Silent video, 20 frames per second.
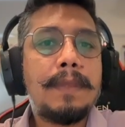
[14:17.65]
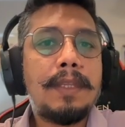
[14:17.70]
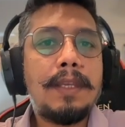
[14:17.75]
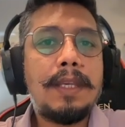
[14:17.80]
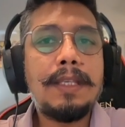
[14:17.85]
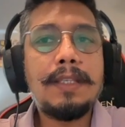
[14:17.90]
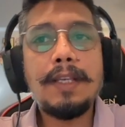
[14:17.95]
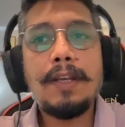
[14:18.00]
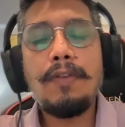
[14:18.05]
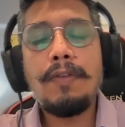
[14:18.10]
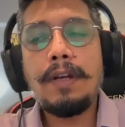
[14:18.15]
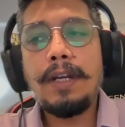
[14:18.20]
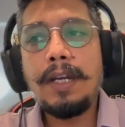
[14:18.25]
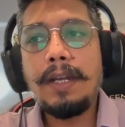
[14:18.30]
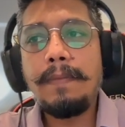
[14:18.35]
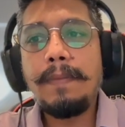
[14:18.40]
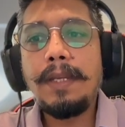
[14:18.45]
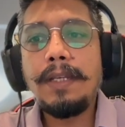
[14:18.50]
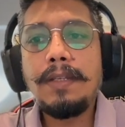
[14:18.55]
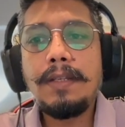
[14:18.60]
As I already
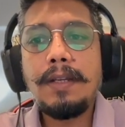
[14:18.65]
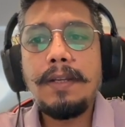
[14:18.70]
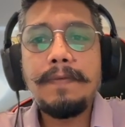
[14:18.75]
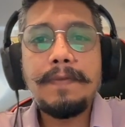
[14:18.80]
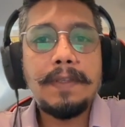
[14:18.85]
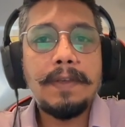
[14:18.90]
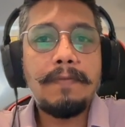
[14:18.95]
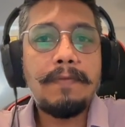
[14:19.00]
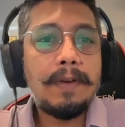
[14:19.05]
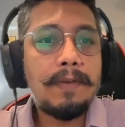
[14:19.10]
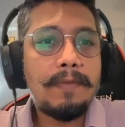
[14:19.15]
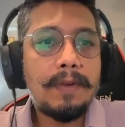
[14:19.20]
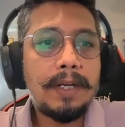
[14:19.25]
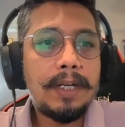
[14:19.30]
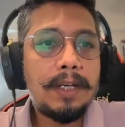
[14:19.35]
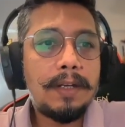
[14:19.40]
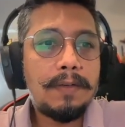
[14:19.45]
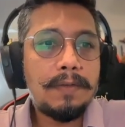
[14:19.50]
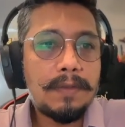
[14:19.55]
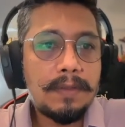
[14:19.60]
mentioned, if someone
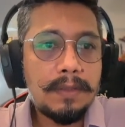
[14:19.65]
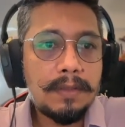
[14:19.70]
wanted to